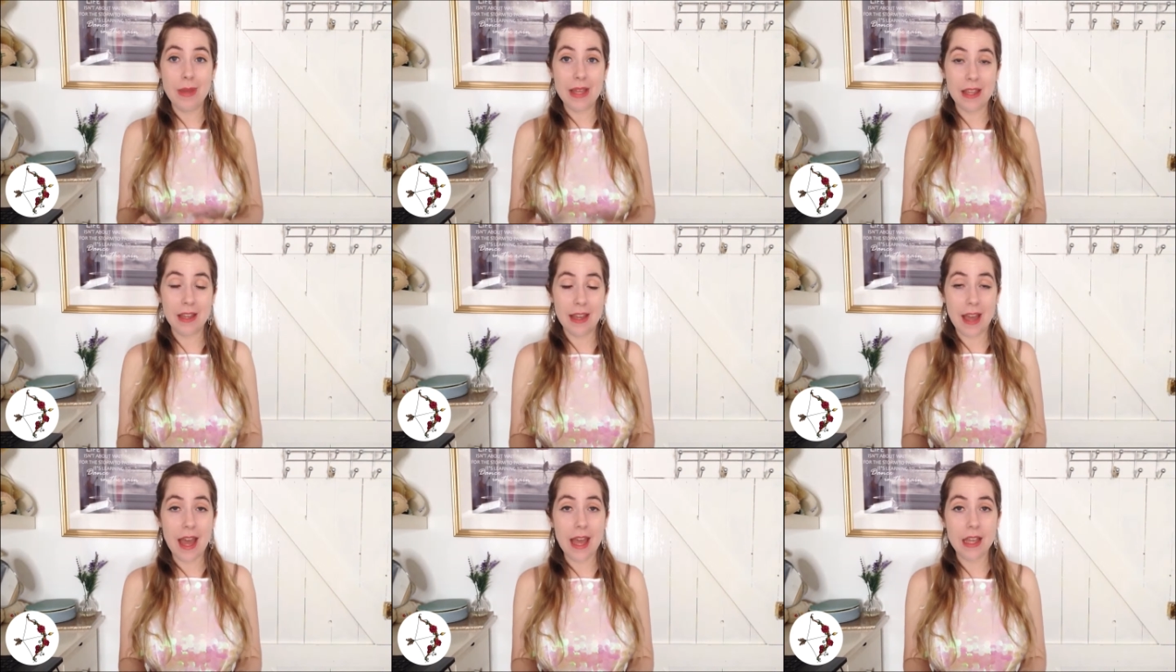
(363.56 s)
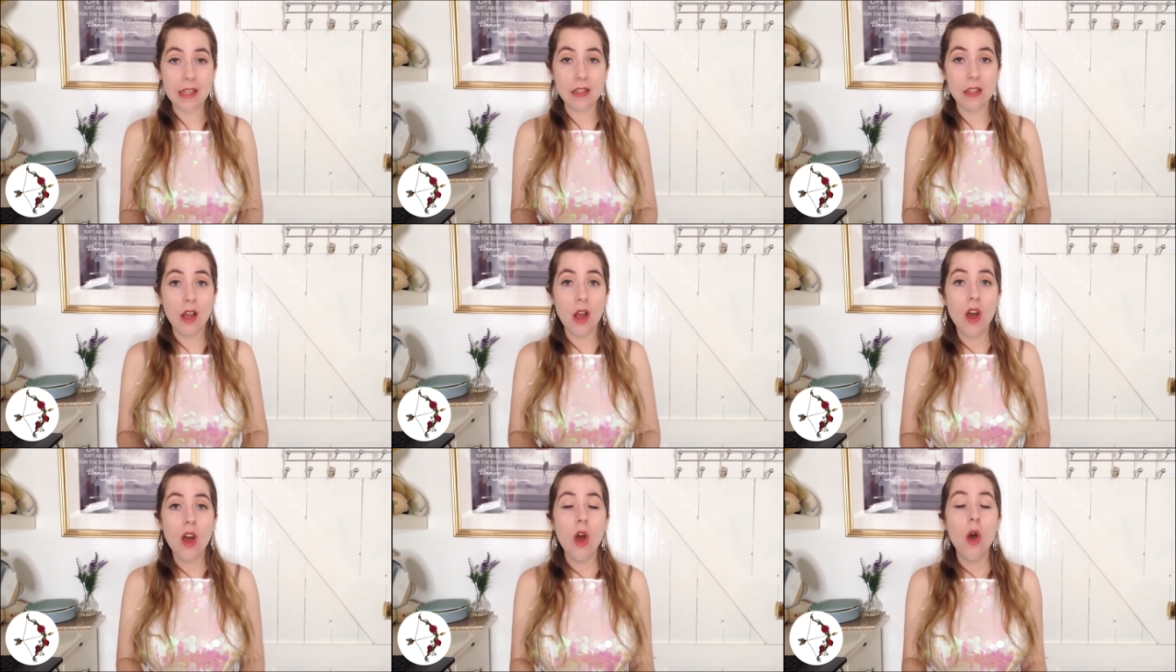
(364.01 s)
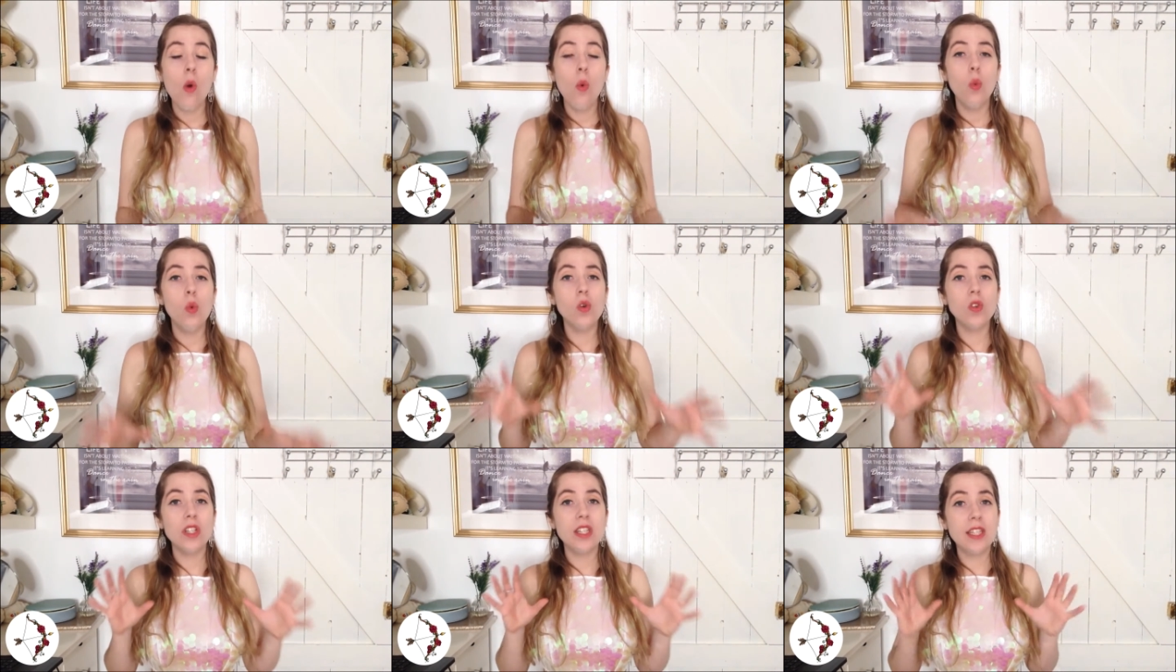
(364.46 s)
be the case.
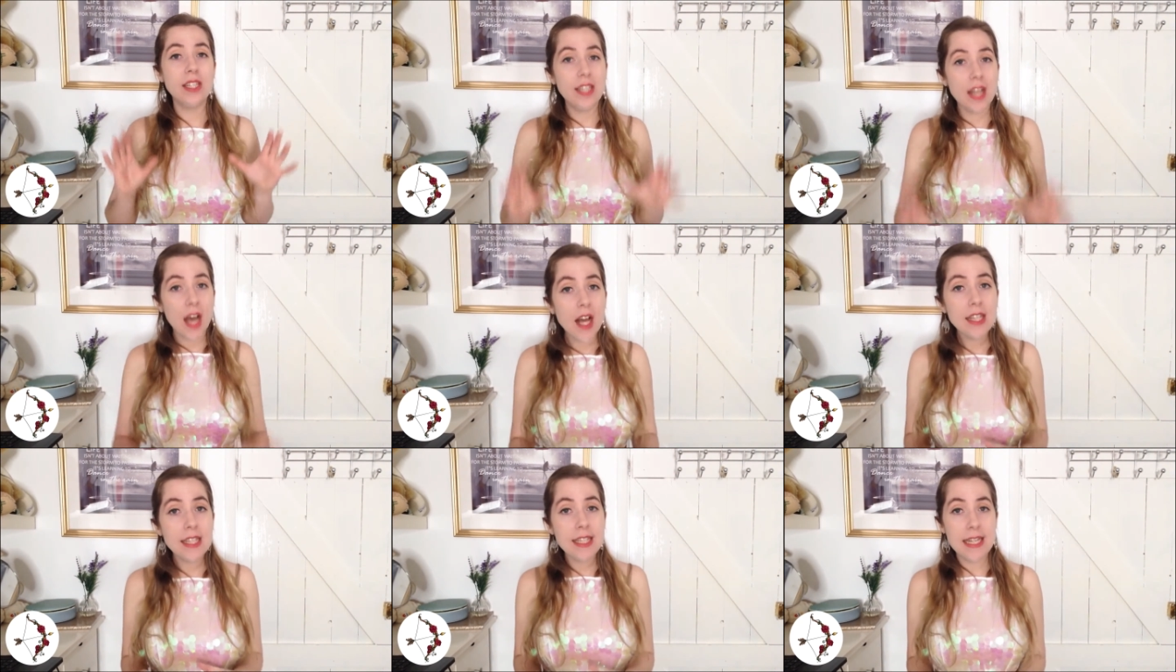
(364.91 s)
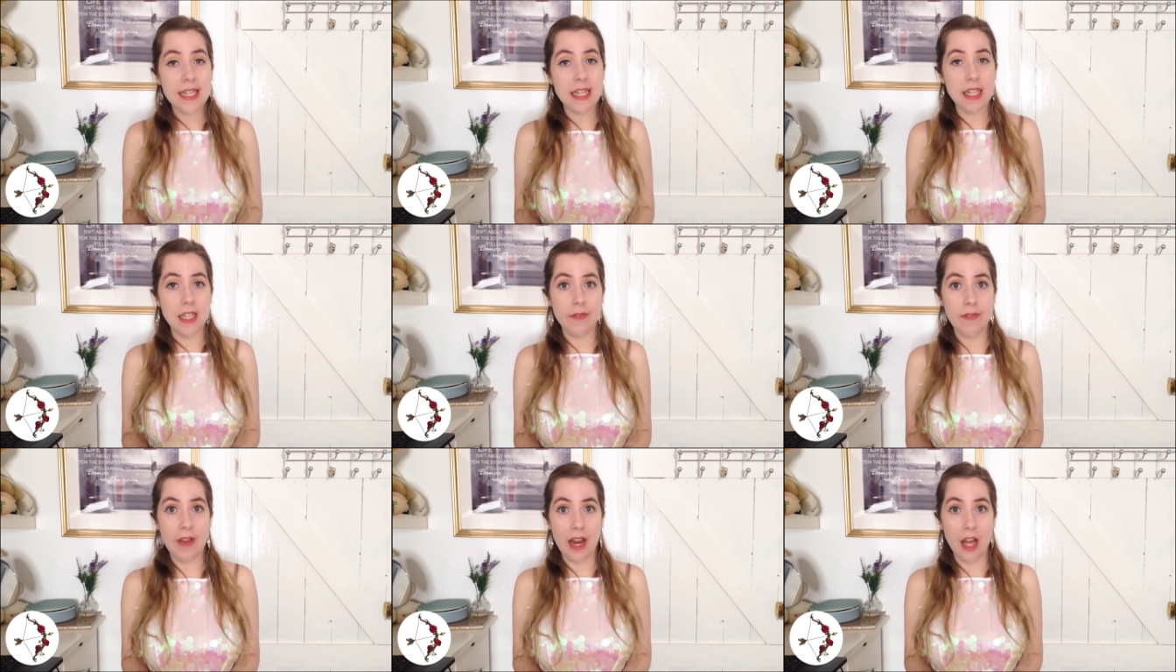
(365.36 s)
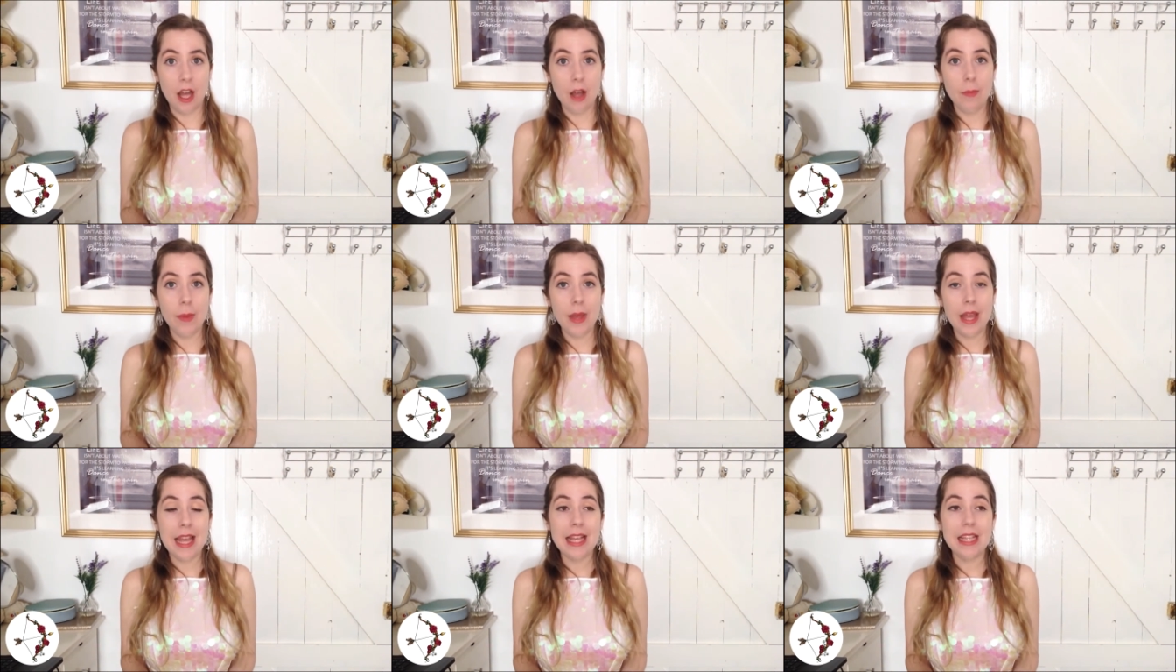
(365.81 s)
What does need to
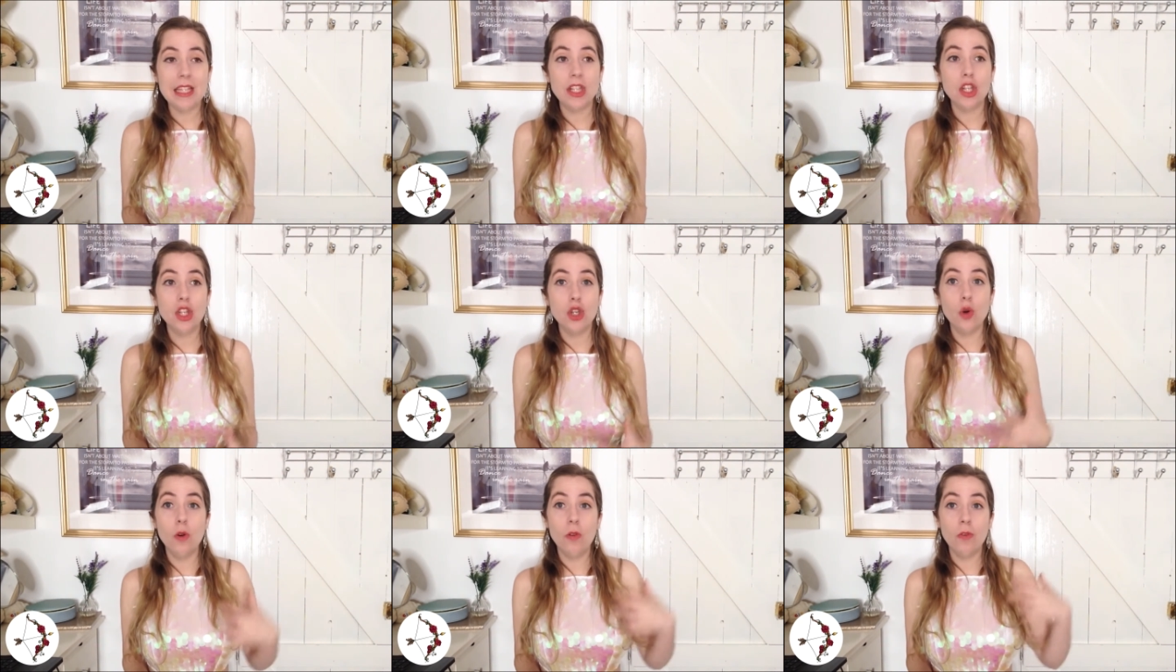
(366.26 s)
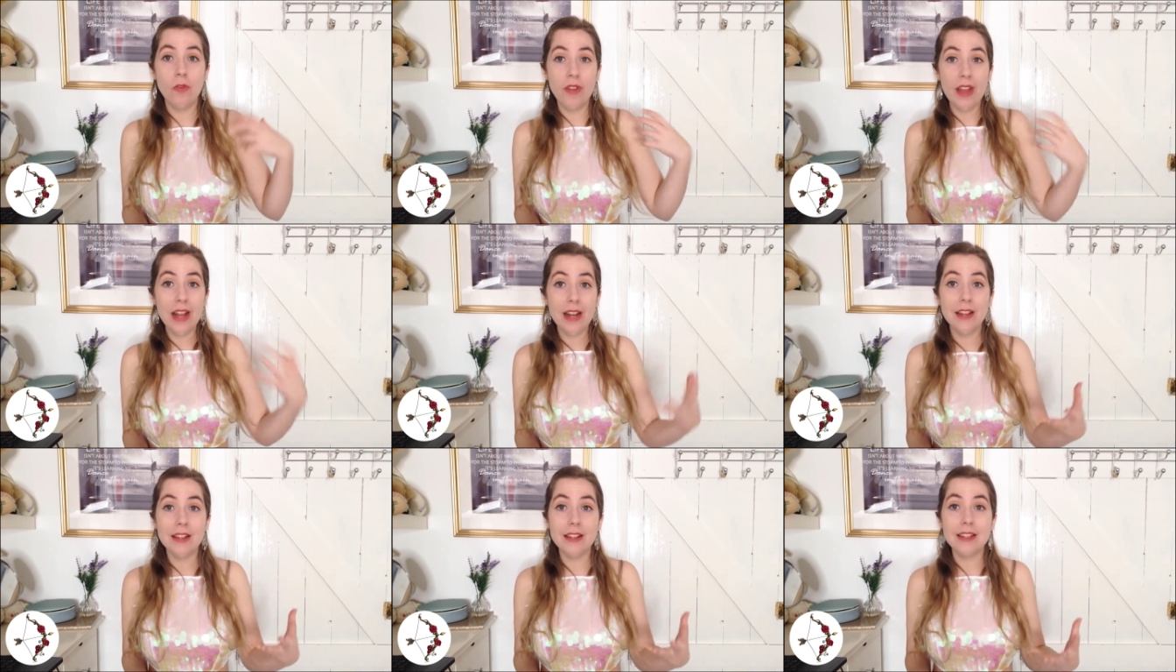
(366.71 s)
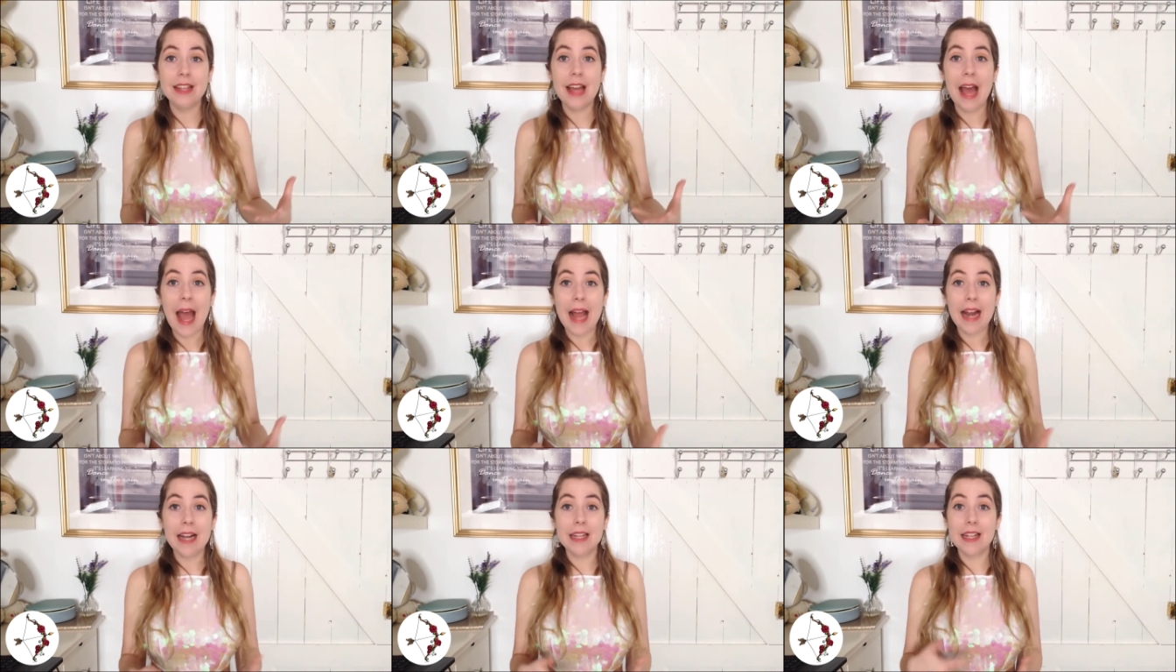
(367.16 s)
develop is your villains
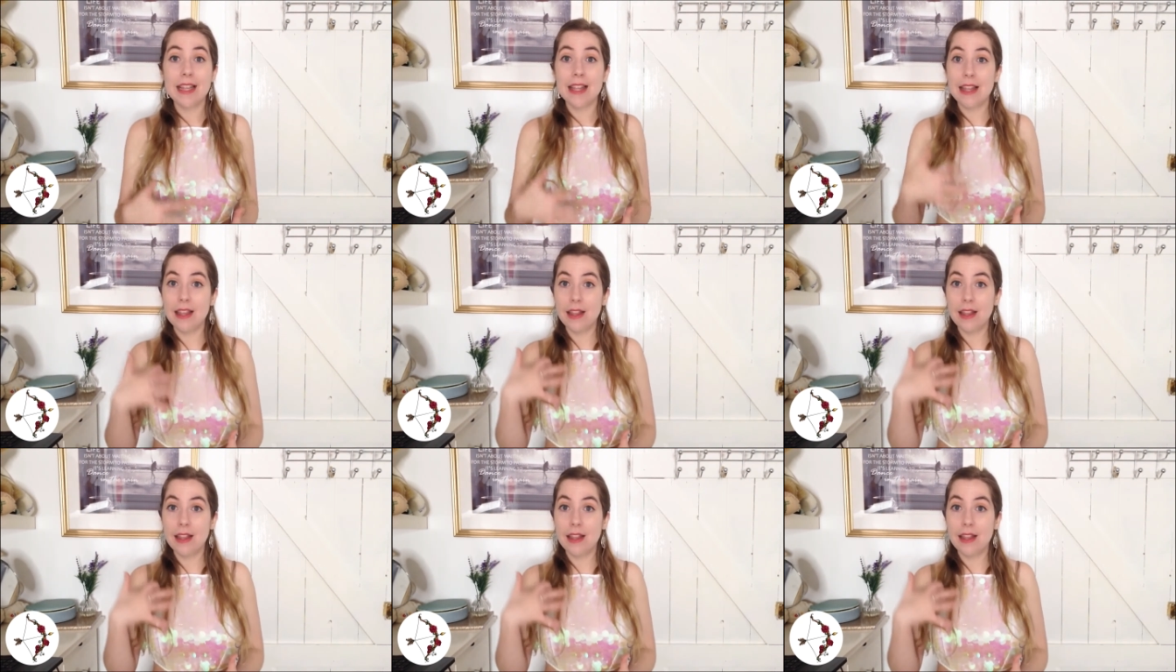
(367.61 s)
and